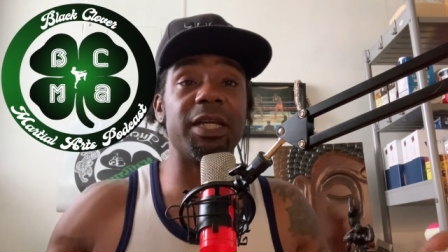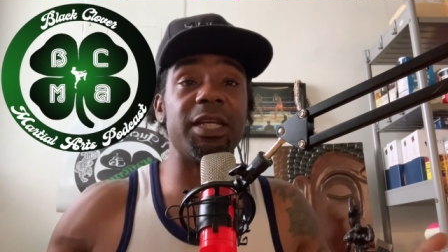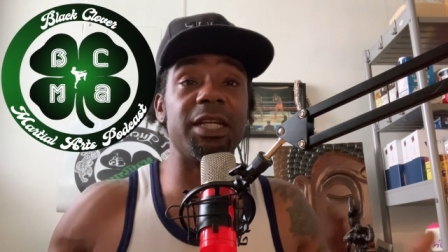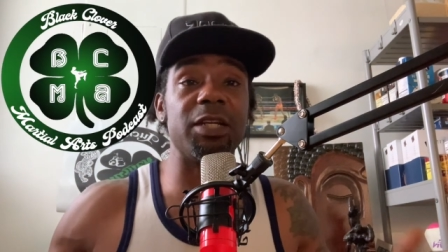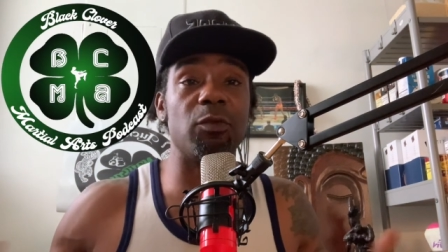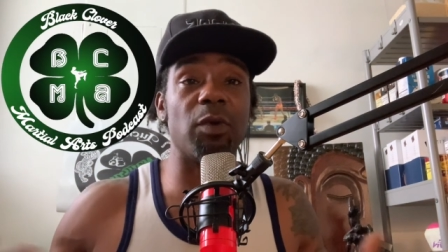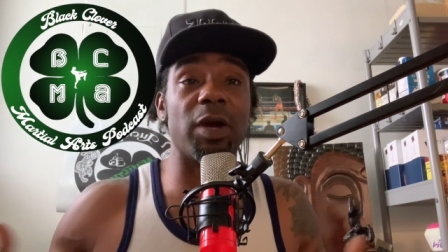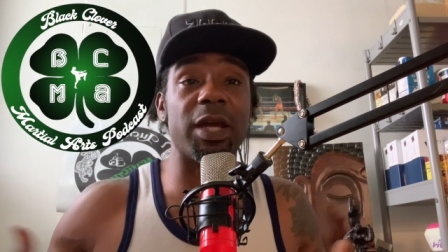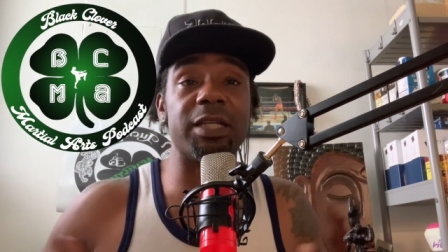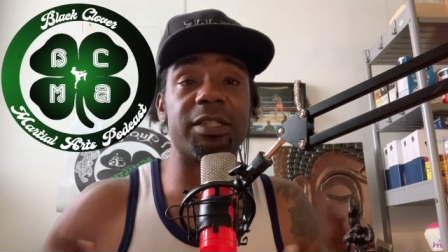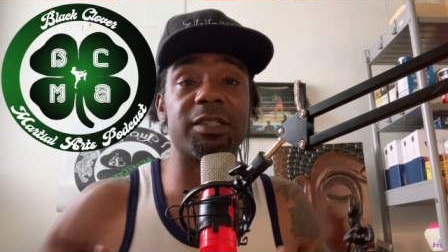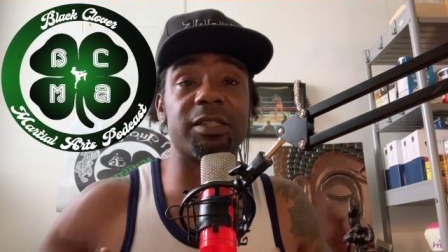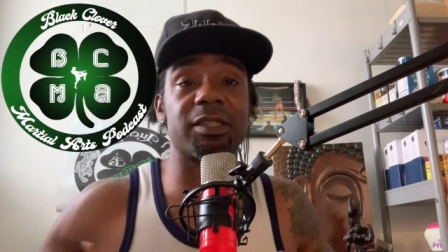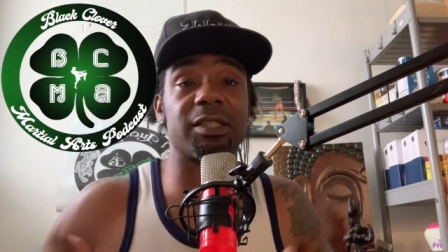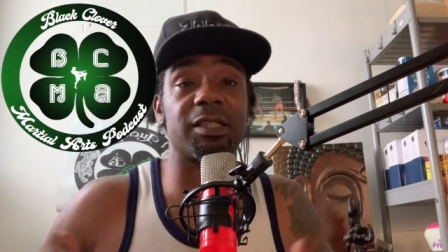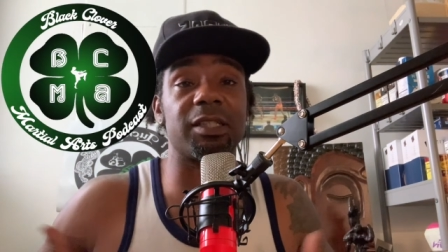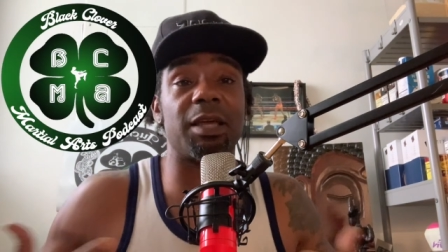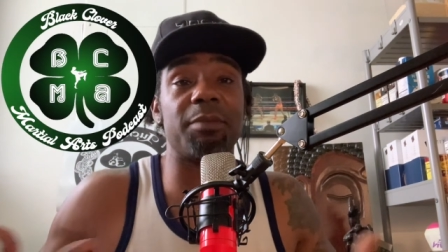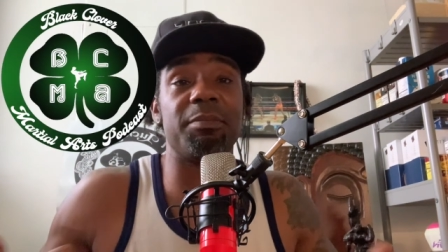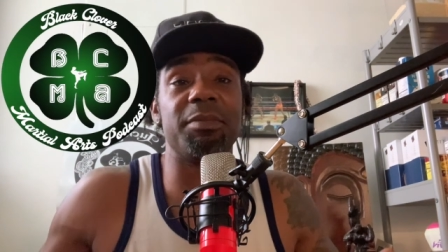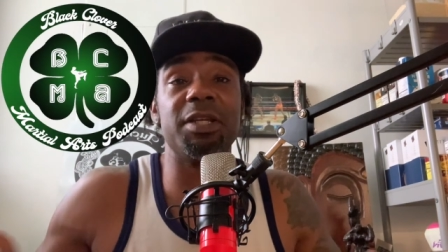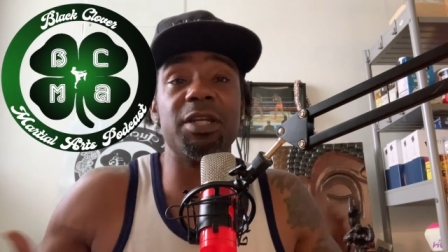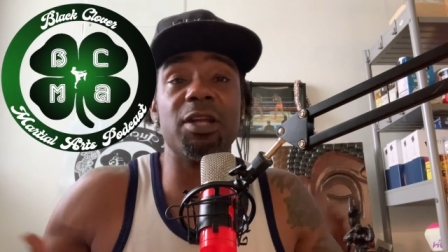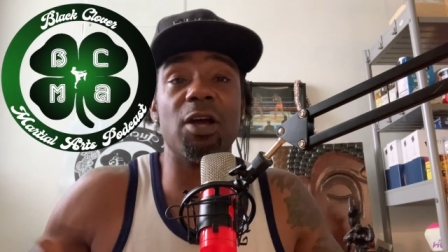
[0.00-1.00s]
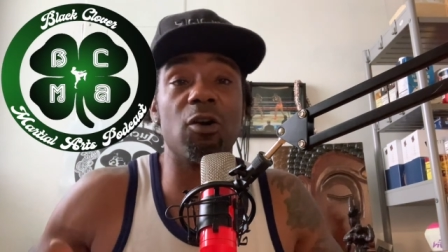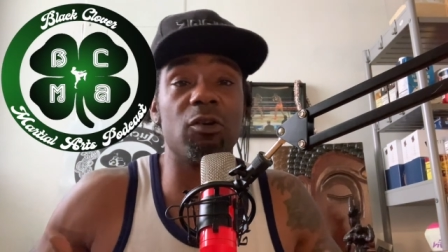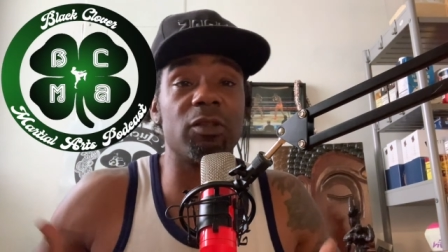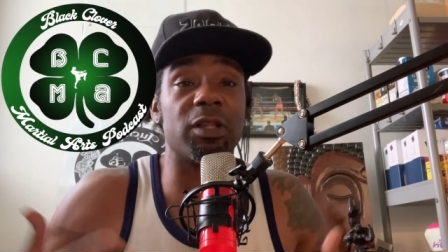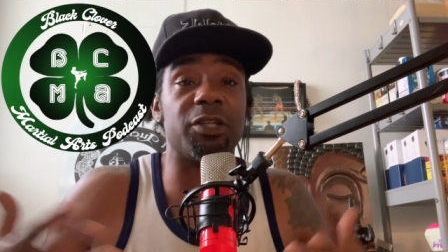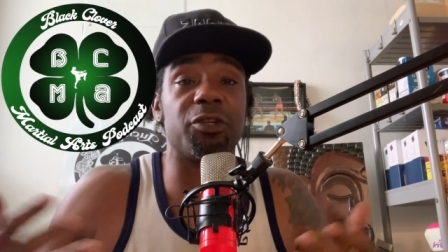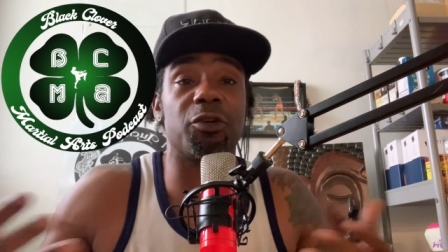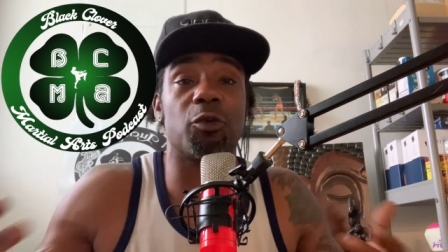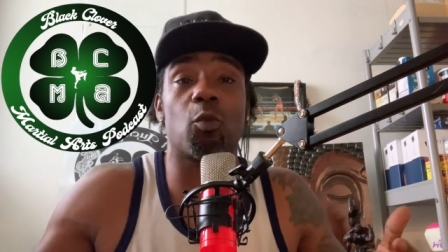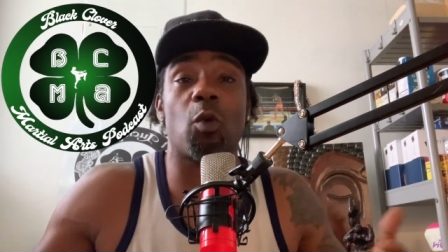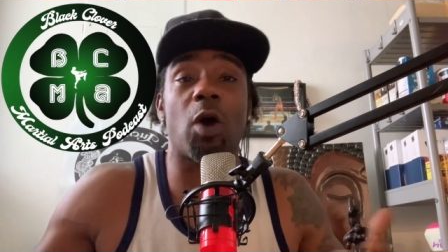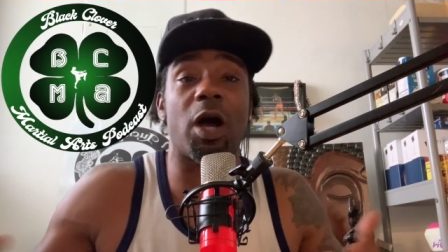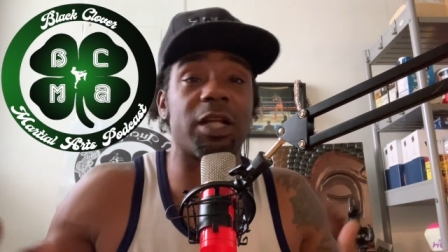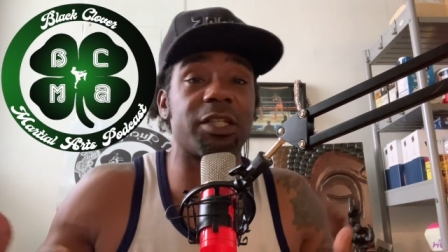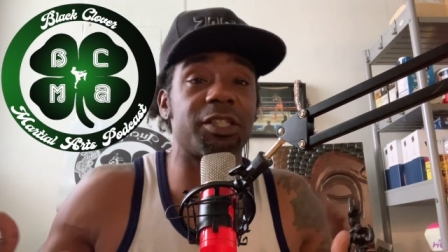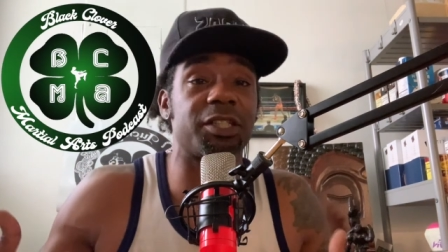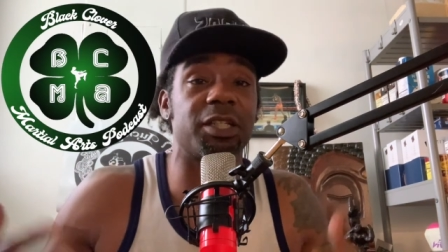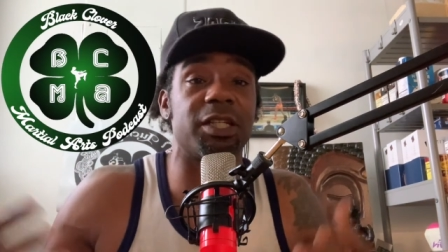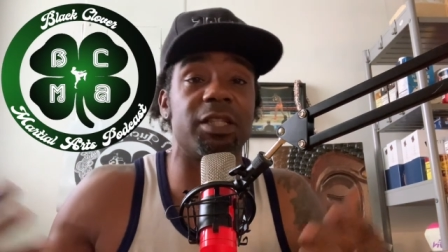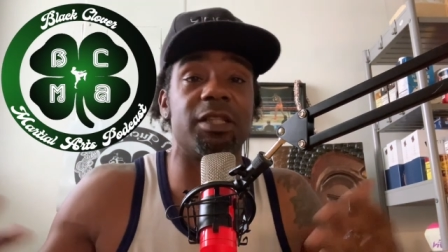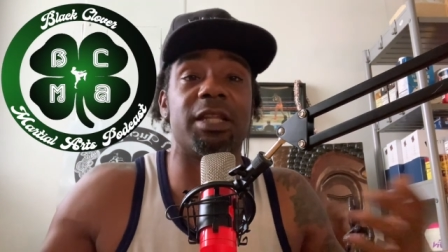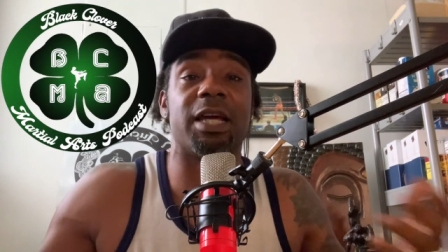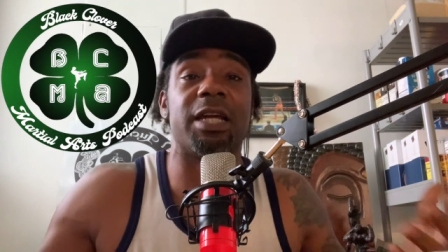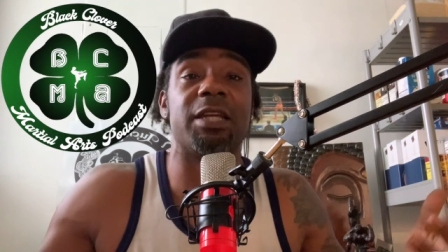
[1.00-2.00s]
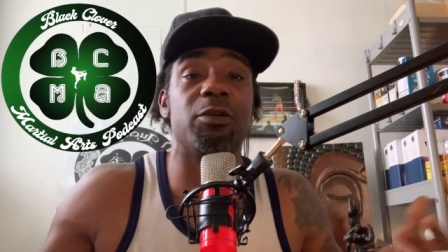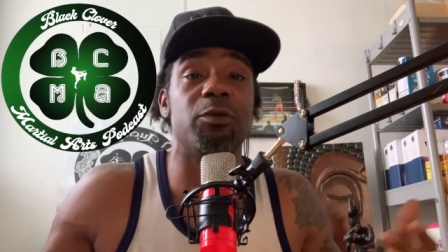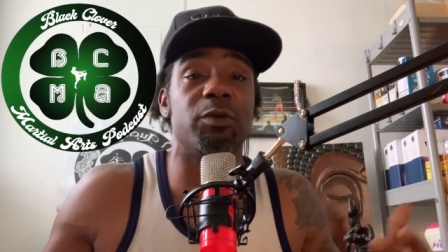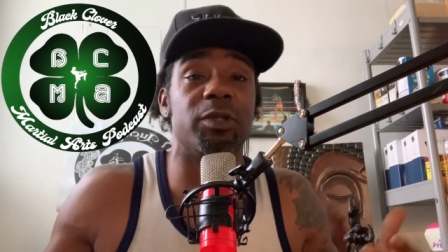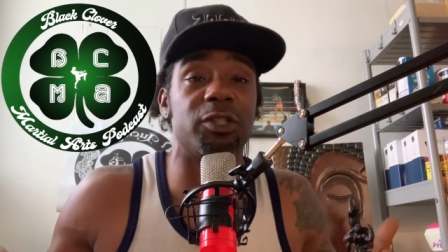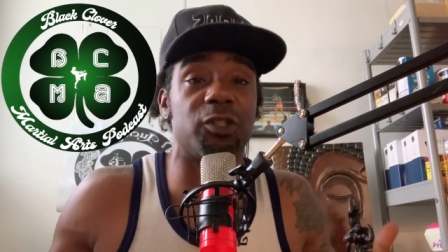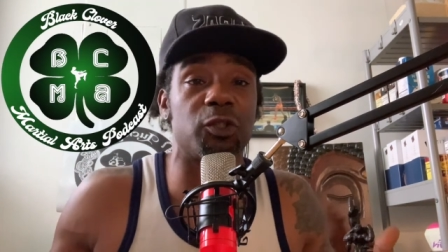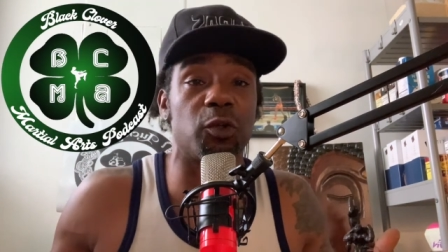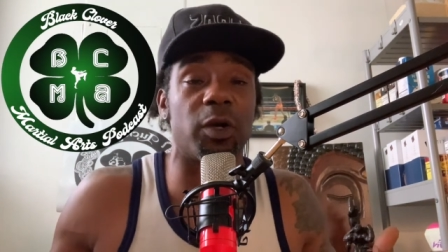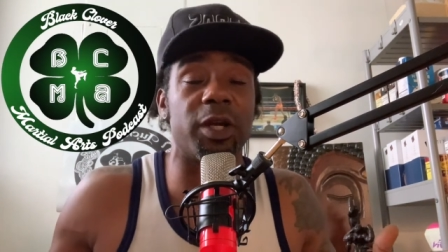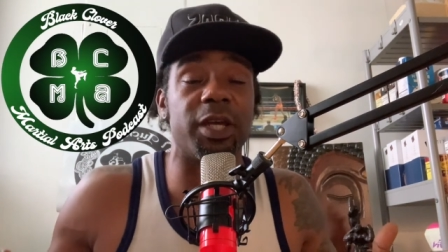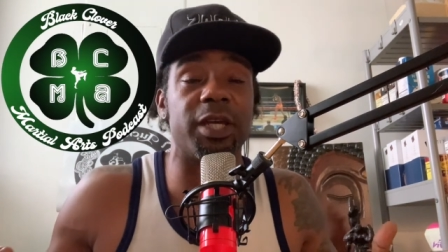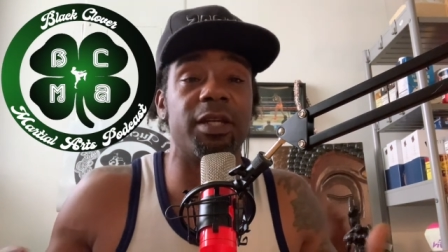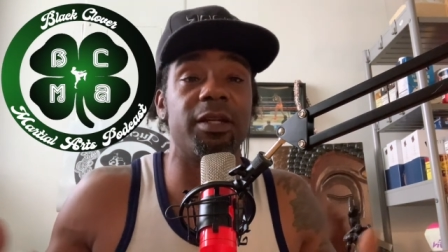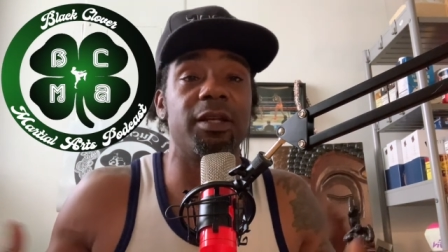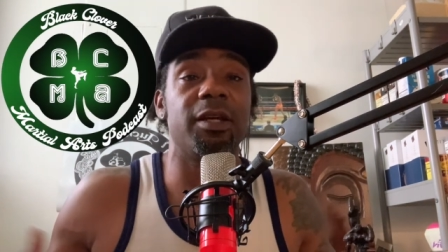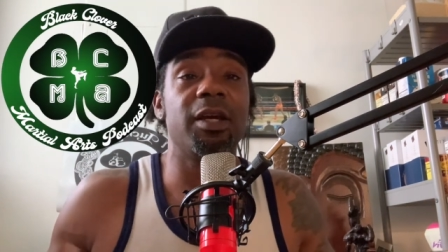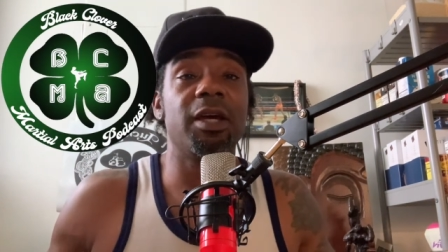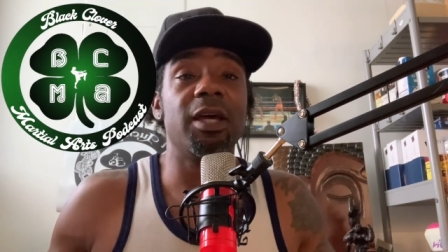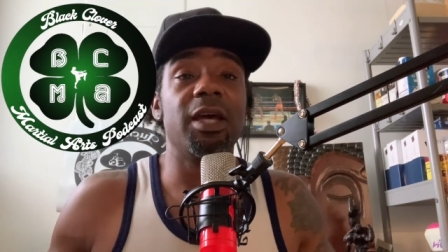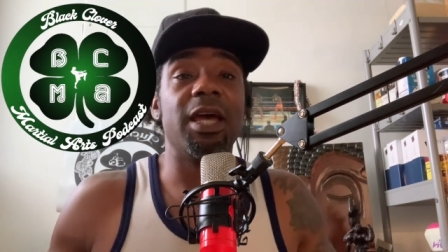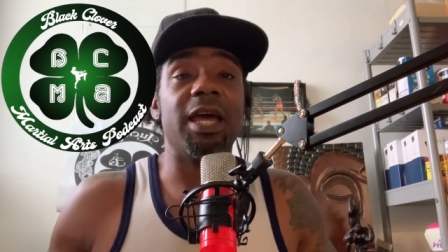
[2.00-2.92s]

anyway just to let me know that you're watching and that you enjoy it.